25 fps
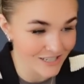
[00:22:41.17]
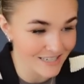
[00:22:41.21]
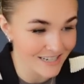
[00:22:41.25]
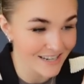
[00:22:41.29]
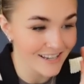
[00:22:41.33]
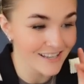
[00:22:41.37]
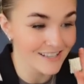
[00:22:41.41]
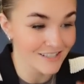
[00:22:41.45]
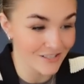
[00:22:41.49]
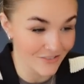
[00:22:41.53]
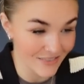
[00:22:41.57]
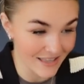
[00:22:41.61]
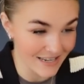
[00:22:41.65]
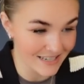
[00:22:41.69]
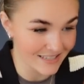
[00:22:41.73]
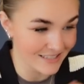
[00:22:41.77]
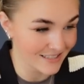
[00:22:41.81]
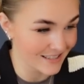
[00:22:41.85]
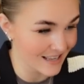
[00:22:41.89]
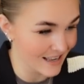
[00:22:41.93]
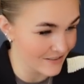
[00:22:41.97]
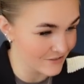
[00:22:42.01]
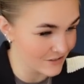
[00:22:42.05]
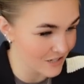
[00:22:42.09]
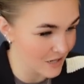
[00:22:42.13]
So that
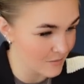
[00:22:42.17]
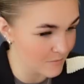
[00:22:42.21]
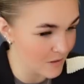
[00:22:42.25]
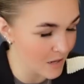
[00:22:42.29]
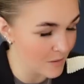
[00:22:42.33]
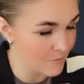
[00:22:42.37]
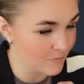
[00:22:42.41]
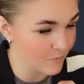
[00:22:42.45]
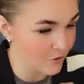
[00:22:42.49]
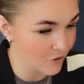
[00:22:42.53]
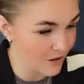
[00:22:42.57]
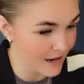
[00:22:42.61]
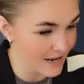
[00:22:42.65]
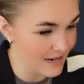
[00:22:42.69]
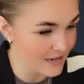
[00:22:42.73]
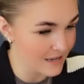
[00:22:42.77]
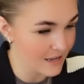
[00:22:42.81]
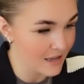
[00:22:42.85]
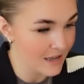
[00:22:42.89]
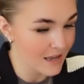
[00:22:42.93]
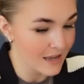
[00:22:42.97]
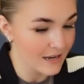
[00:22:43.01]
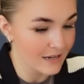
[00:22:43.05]
doesn't have to come up, great.